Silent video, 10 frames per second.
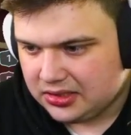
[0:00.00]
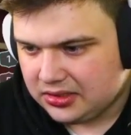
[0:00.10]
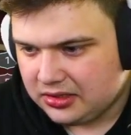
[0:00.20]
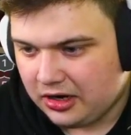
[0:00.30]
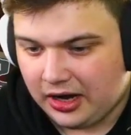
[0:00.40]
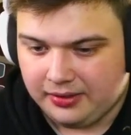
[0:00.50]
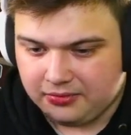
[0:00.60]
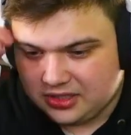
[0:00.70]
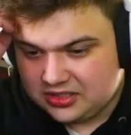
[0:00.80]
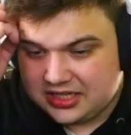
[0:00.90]
All right,
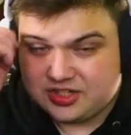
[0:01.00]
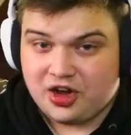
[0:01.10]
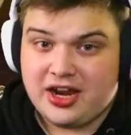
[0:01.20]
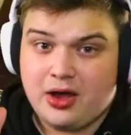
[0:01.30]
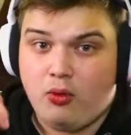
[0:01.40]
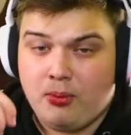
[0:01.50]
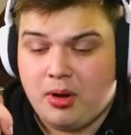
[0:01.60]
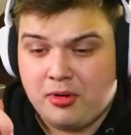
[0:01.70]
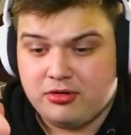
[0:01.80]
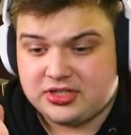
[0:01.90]
let's let's try and hit one more
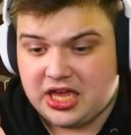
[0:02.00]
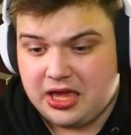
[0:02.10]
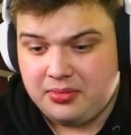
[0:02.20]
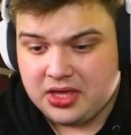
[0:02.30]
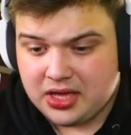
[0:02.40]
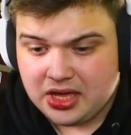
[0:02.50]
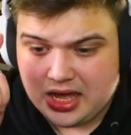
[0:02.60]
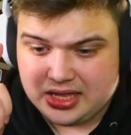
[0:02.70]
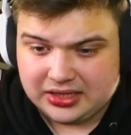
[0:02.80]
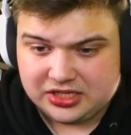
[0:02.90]
bonus game,
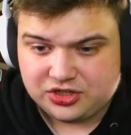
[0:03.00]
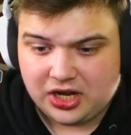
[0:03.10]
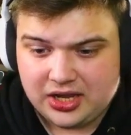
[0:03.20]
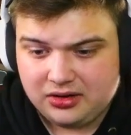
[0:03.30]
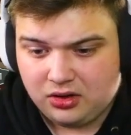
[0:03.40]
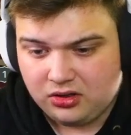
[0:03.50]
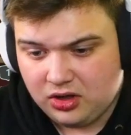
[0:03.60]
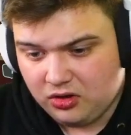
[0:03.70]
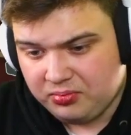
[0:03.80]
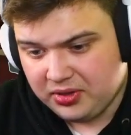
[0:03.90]
and let's try and not
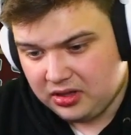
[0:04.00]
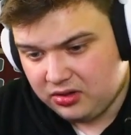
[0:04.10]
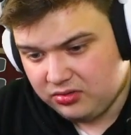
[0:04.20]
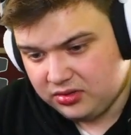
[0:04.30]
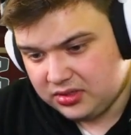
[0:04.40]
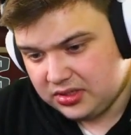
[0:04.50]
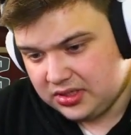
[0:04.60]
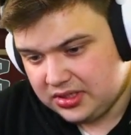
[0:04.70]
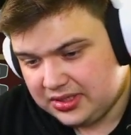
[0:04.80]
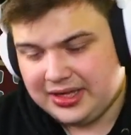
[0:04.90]
go below
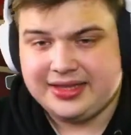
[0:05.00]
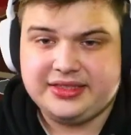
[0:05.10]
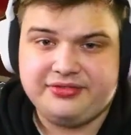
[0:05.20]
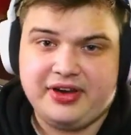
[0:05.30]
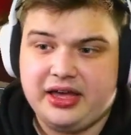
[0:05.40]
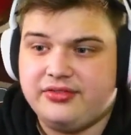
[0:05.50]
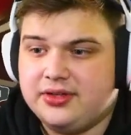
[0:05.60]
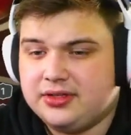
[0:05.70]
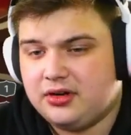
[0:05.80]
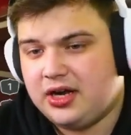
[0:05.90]
ninety-five.
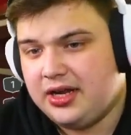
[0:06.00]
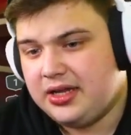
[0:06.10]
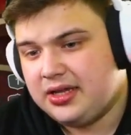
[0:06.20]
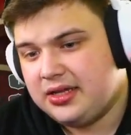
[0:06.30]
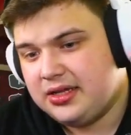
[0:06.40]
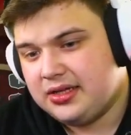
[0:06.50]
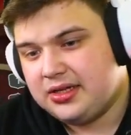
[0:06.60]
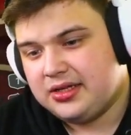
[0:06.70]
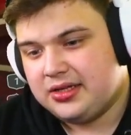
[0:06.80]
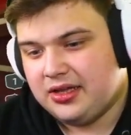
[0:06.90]
All right.
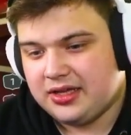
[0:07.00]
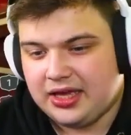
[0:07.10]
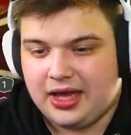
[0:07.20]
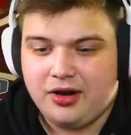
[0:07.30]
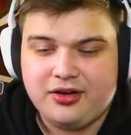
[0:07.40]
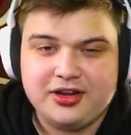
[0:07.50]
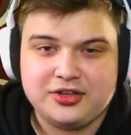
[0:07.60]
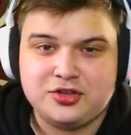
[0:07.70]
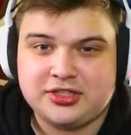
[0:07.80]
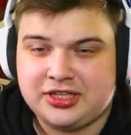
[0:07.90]
Okay, I already
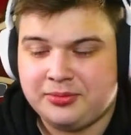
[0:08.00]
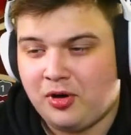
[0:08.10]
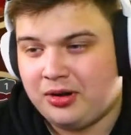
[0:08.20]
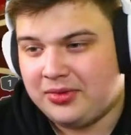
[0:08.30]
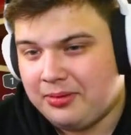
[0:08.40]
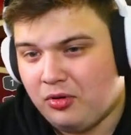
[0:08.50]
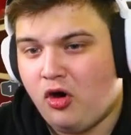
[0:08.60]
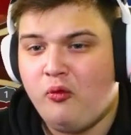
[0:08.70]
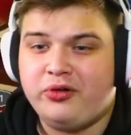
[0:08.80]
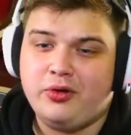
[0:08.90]
adjusted the bottom line, but
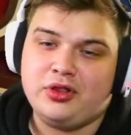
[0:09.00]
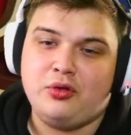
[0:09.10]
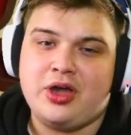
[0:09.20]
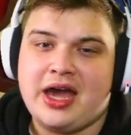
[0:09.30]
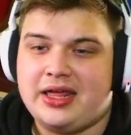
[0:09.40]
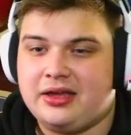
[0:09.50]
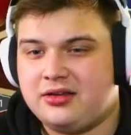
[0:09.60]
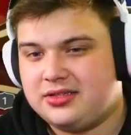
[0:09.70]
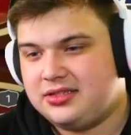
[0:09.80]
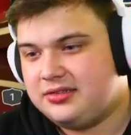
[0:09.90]
hopefully we do get it,
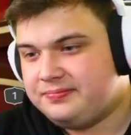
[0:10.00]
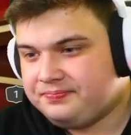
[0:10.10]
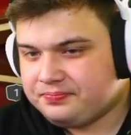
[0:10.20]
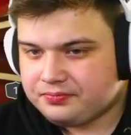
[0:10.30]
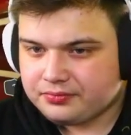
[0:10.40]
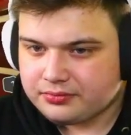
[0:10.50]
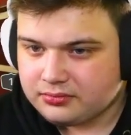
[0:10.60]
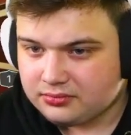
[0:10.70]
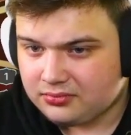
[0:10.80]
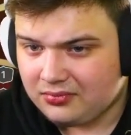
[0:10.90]
because
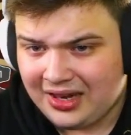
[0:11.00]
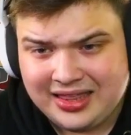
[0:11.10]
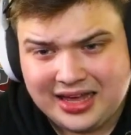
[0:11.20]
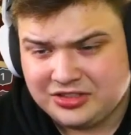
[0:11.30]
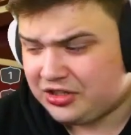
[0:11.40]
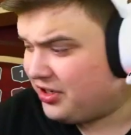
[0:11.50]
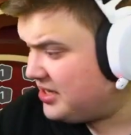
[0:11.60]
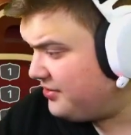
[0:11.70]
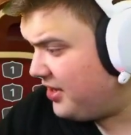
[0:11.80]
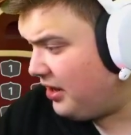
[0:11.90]
that is the
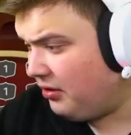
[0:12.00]
crazy video.